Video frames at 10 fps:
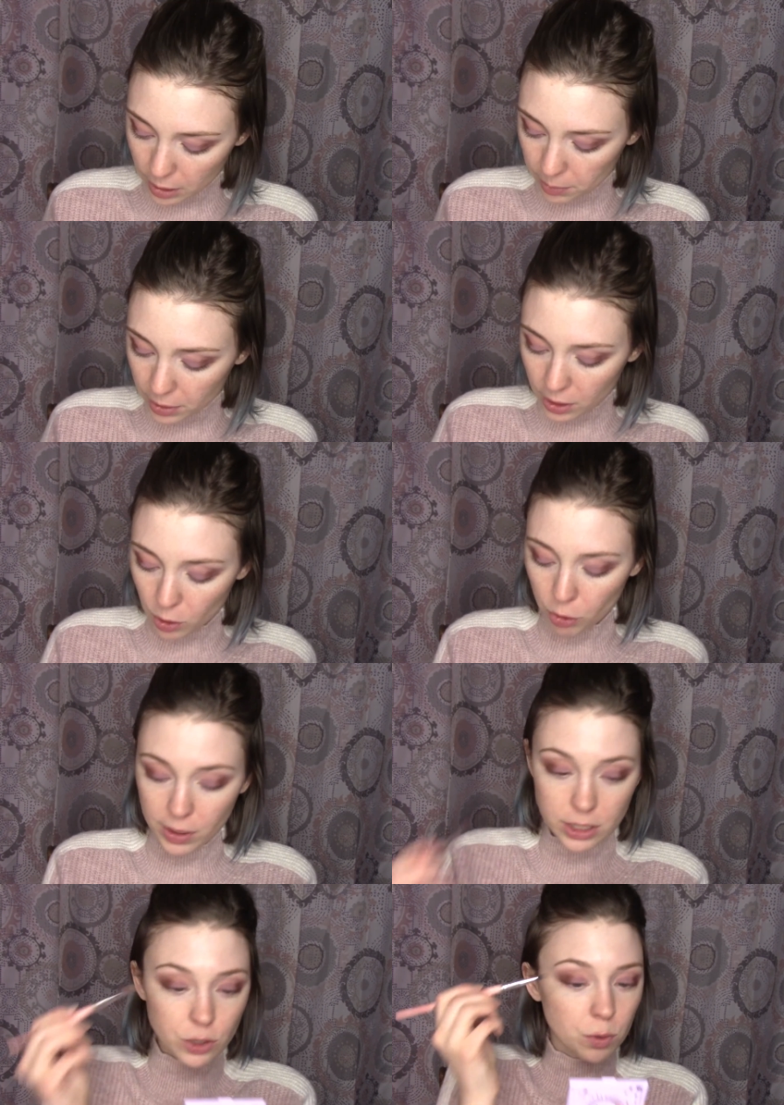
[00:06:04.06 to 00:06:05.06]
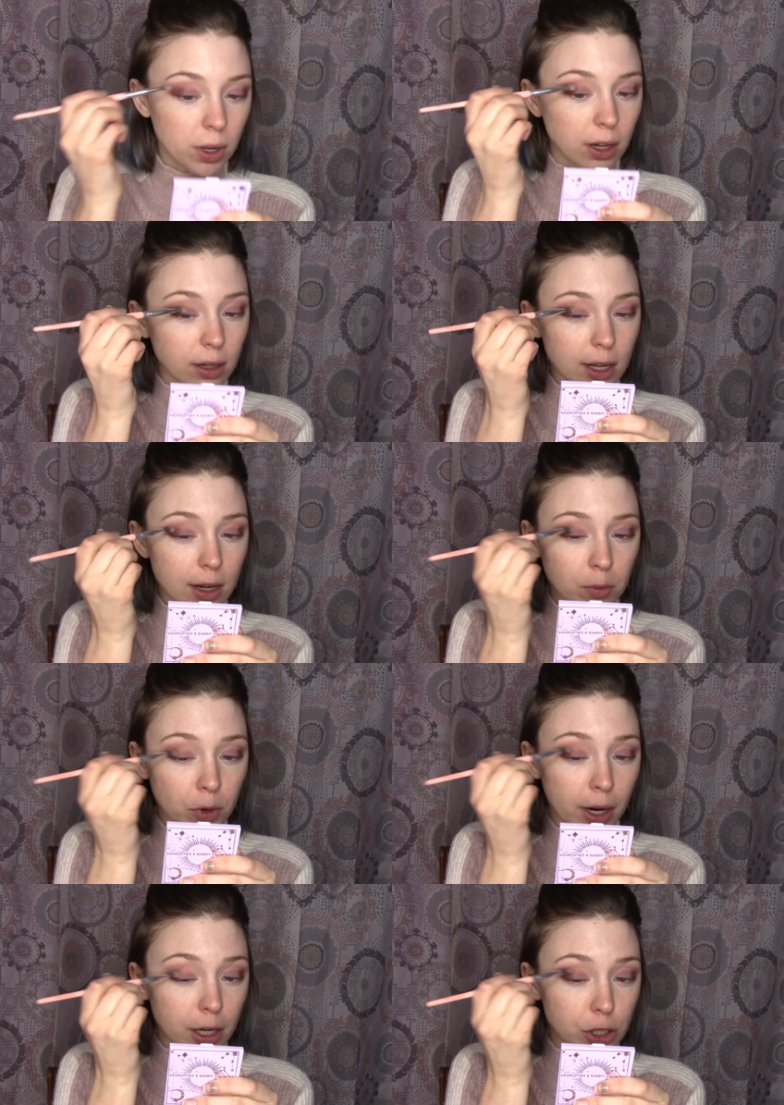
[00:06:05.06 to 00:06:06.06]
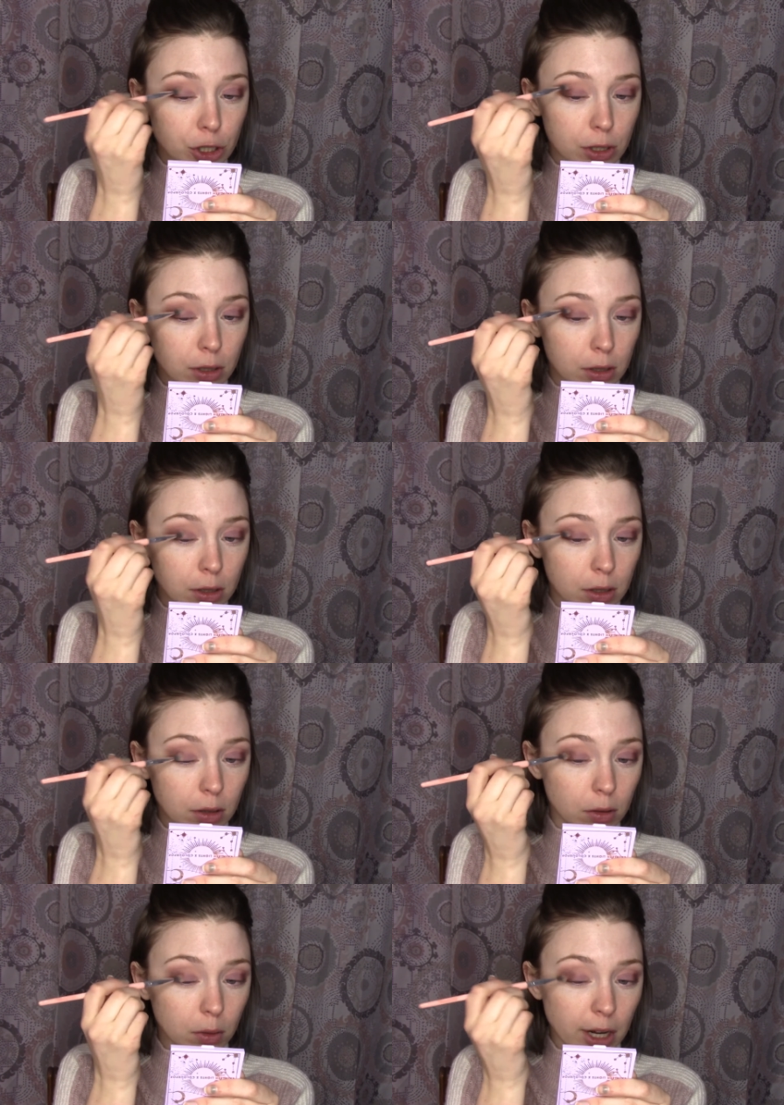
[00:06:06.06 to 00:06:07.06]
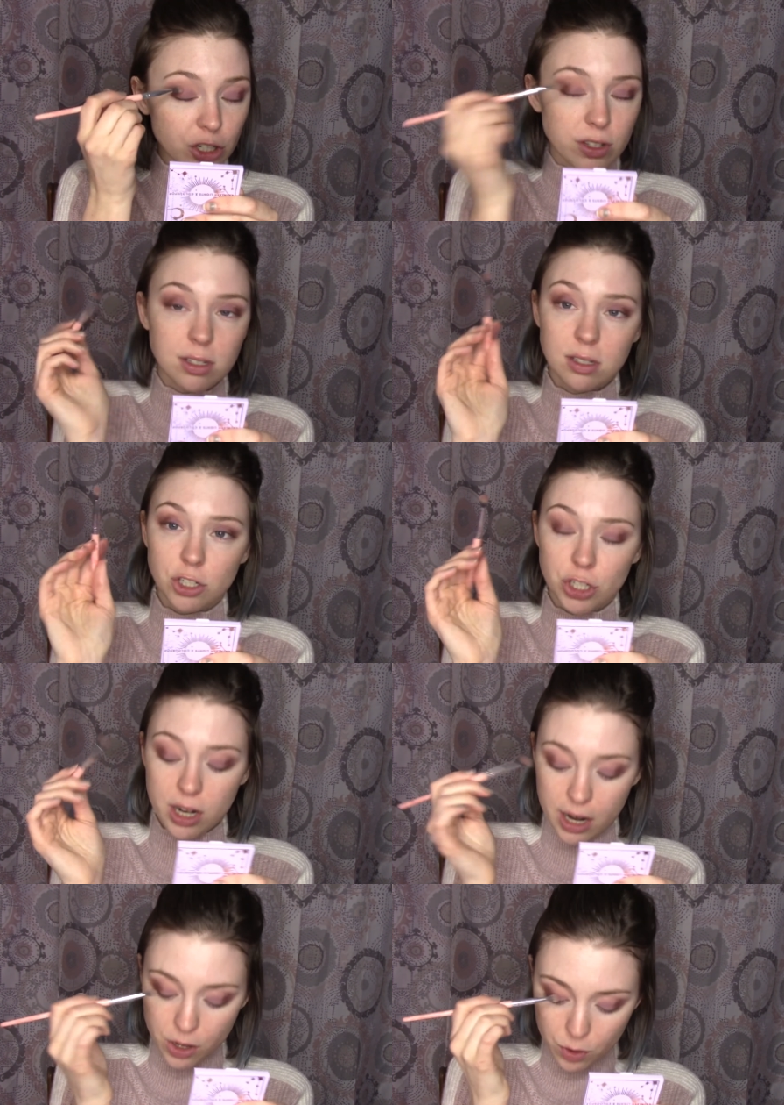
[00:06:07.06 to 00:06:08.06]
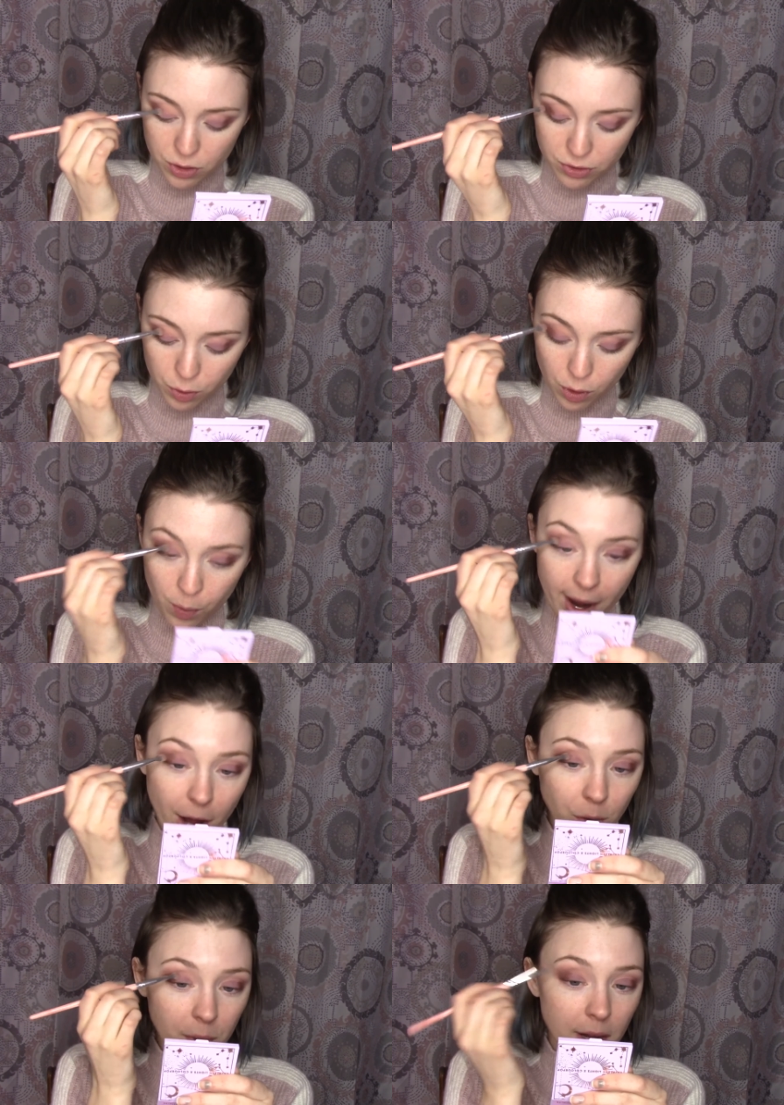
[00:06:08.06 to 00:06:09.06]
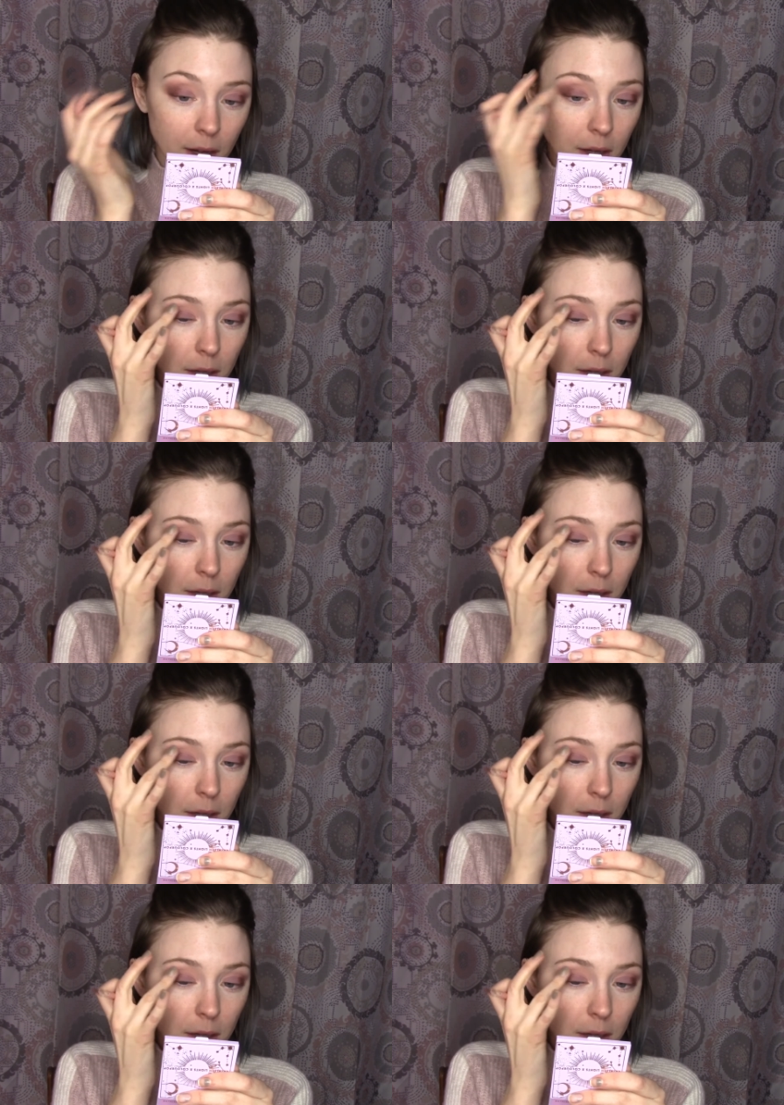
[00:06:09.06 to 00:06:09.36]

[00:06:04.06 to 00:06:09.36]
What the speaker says: I'm going to go into a clean brush. Well, actually, this is the shade I used for Wild Wing.